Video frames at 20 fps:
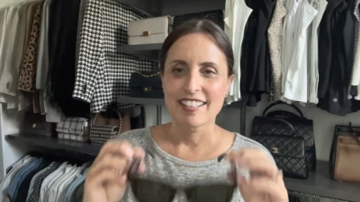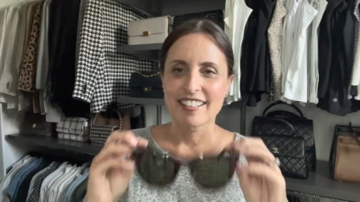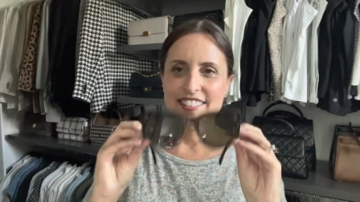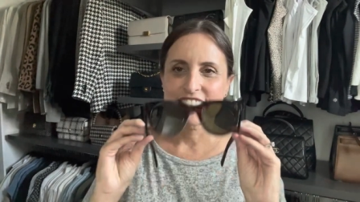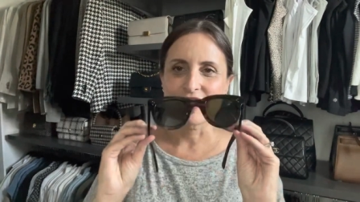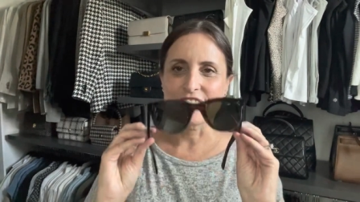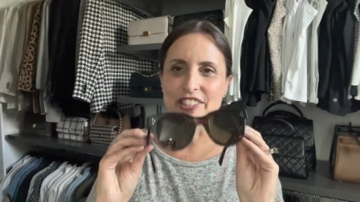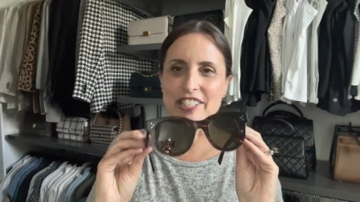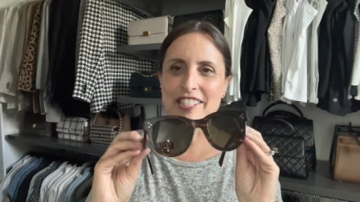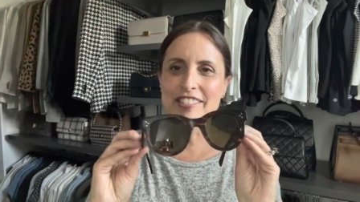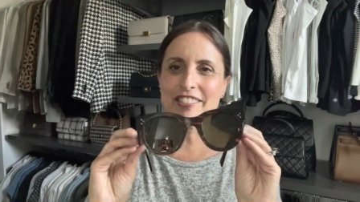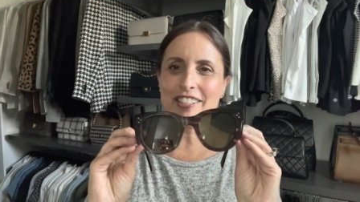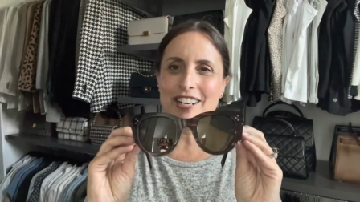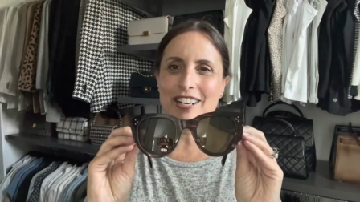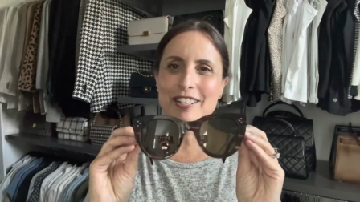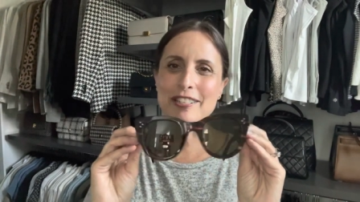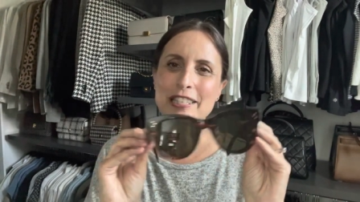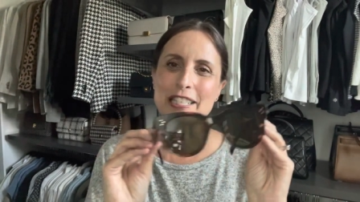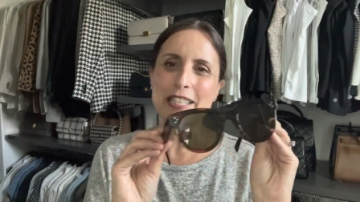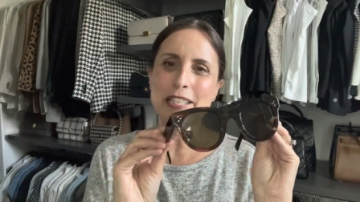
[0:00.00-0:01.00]
So these
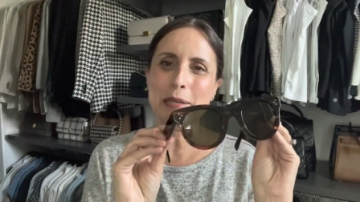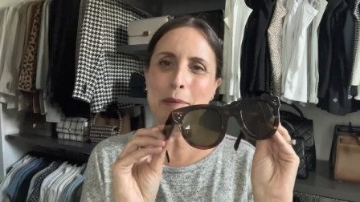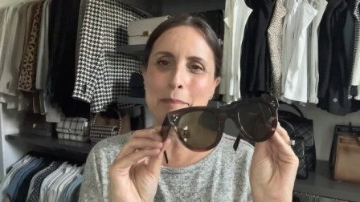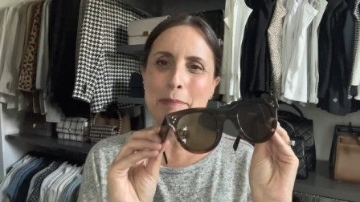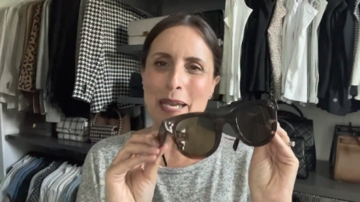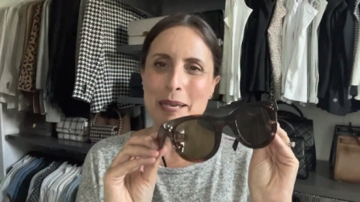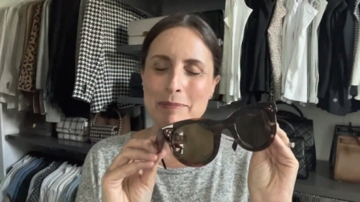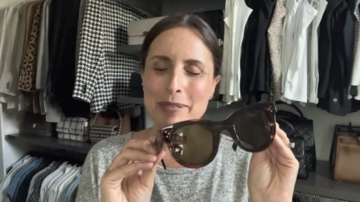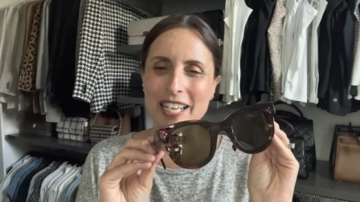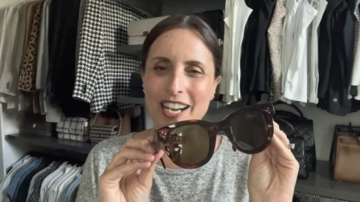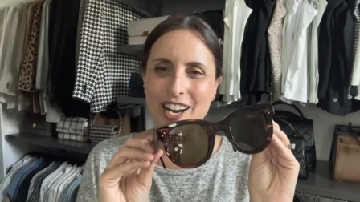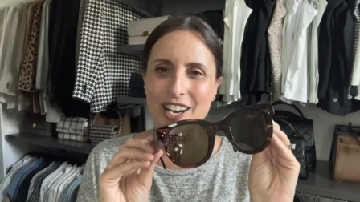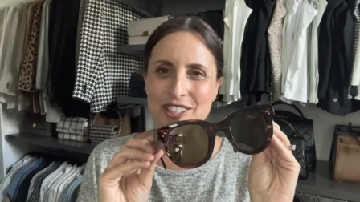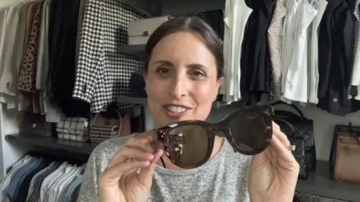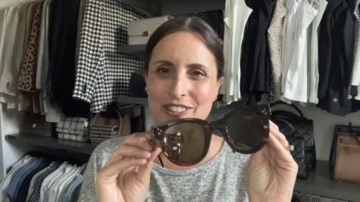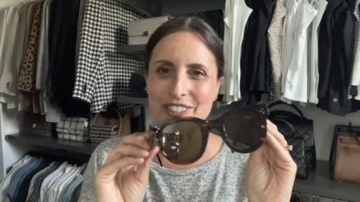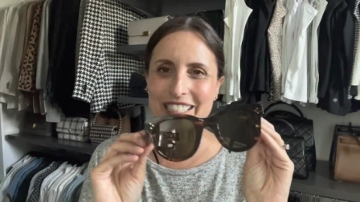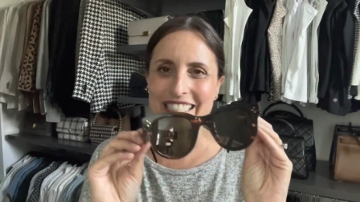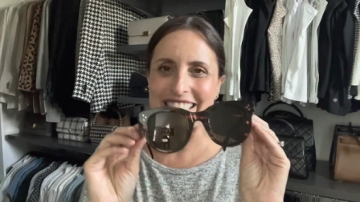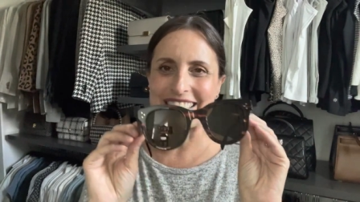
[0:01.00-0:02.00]
are the Baby
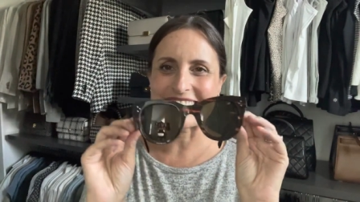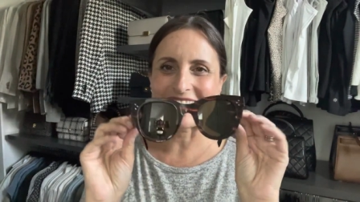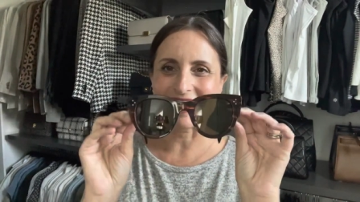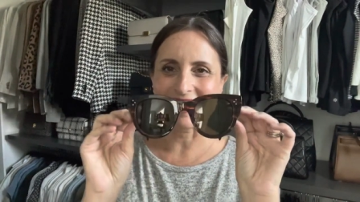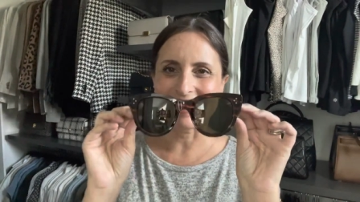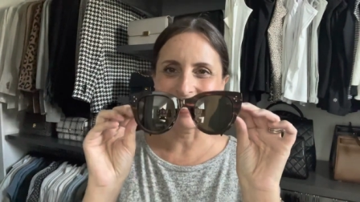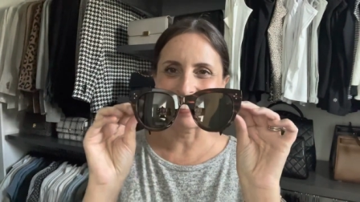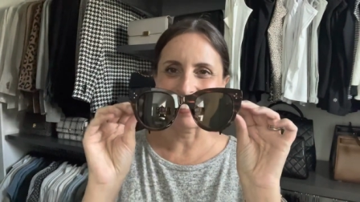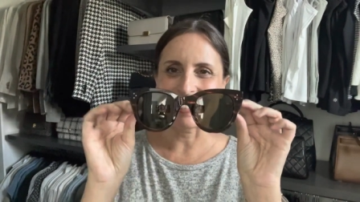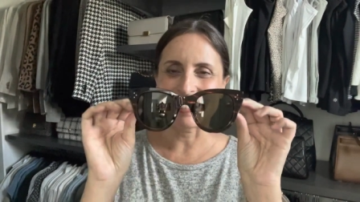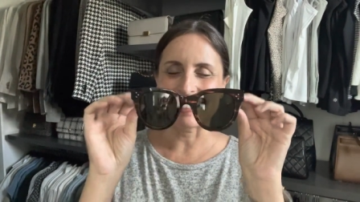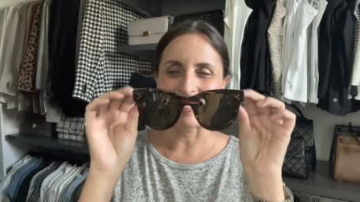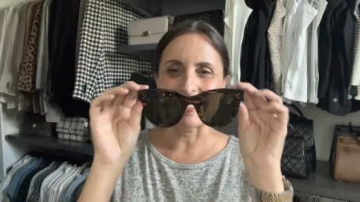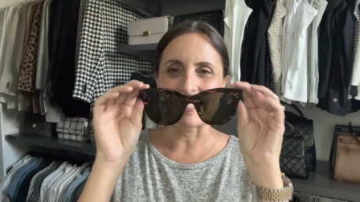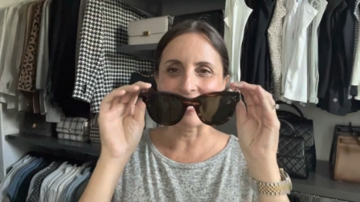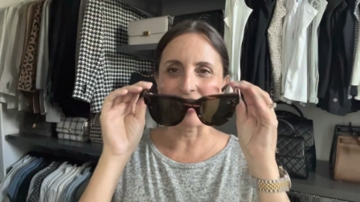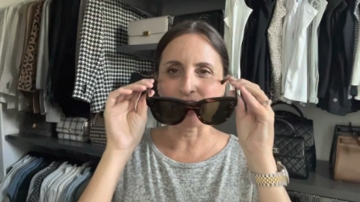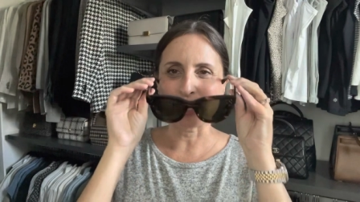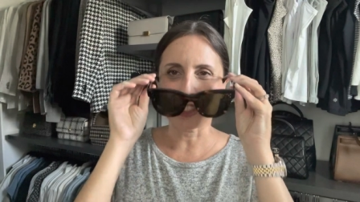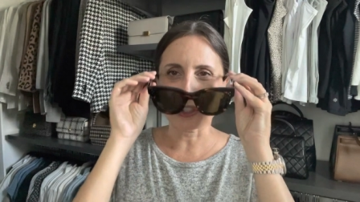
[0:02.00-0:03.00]
Audreys in
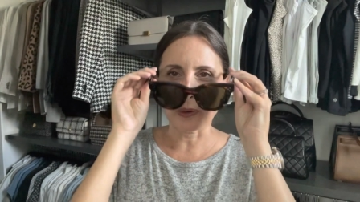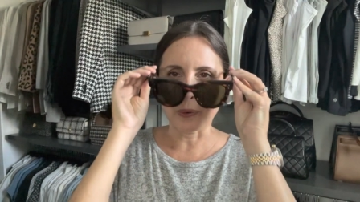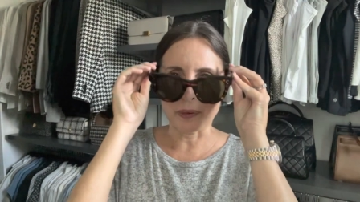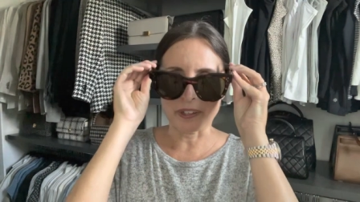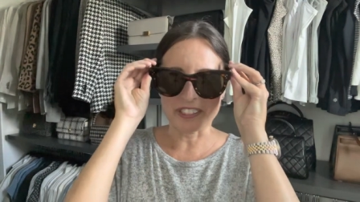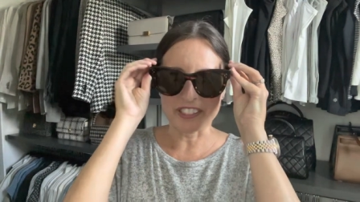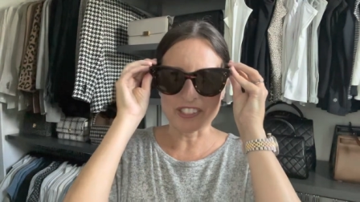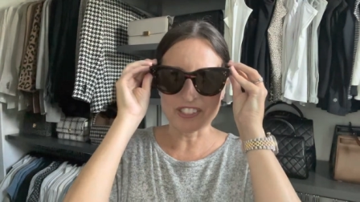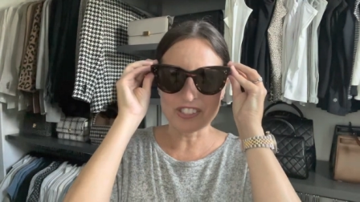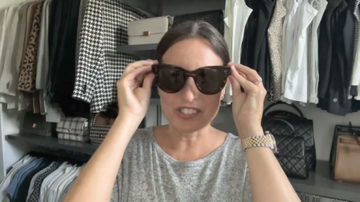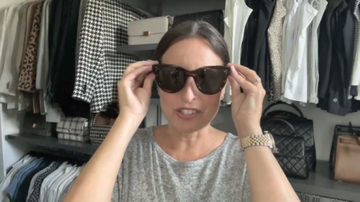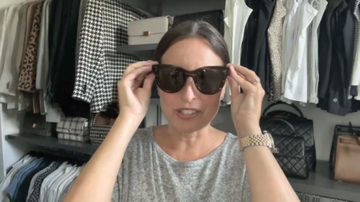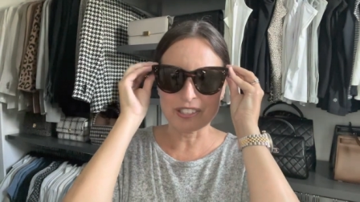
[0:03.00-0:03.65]
the tortoise